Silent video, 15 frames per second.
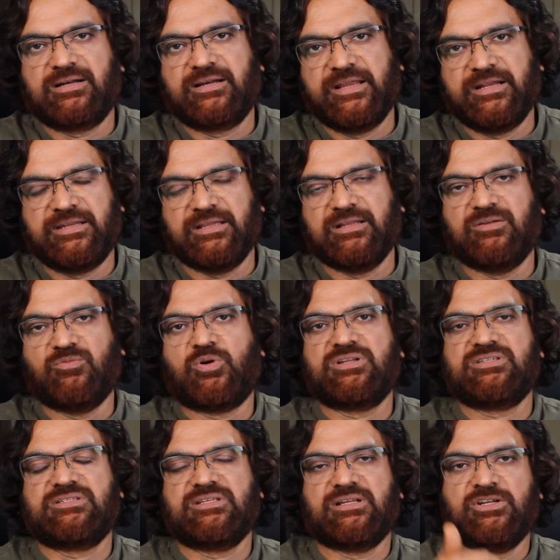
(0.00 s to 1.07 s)
rating, what
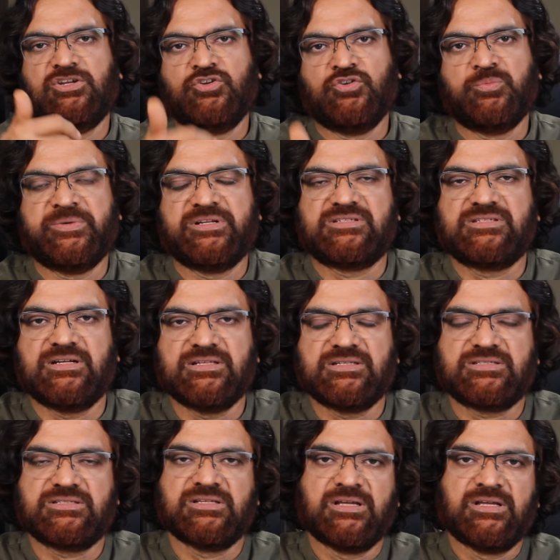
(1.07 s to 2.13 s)
is the lumens that
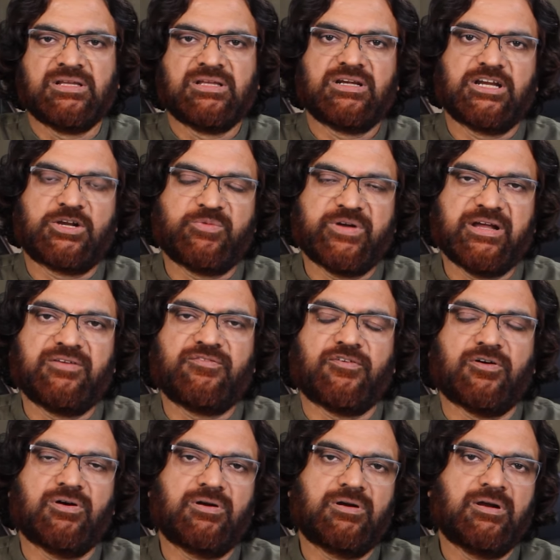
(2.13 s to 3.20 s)
is required
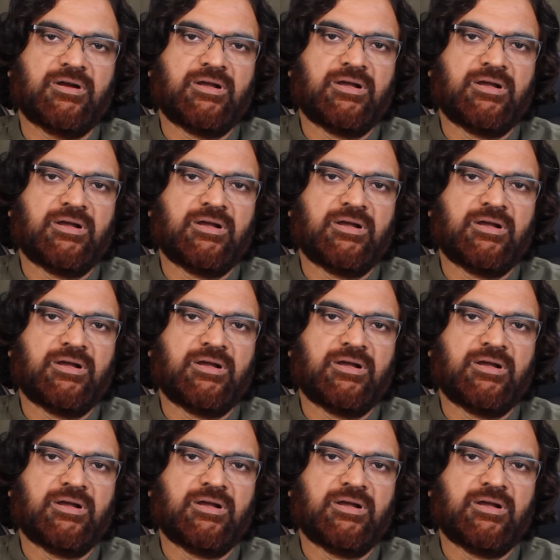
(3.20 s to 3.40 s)
for